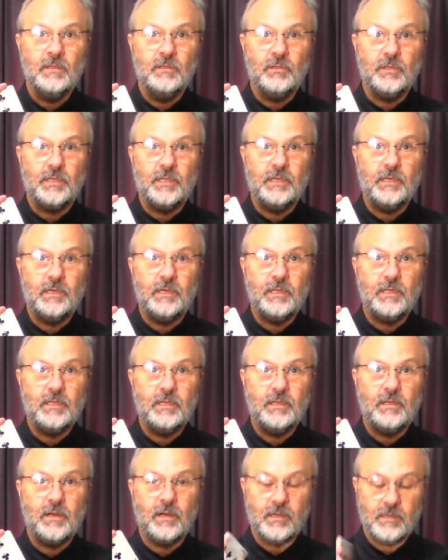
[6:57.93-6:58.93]
Looking at a
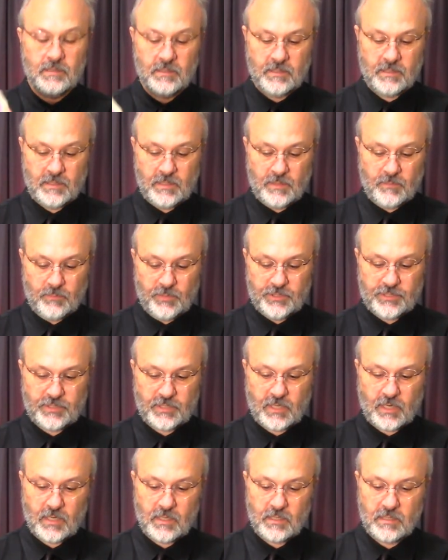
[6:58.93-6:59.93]
key card. Put
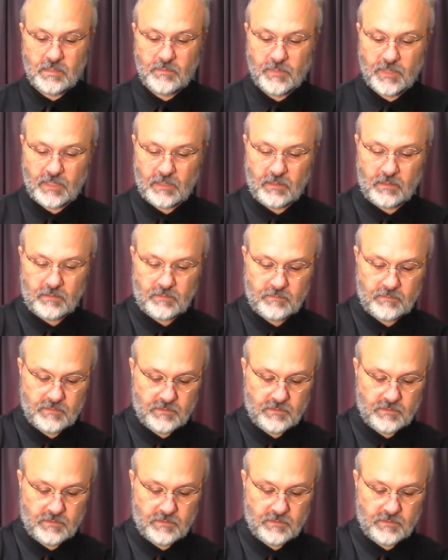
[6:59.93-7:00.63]
your card in the middle.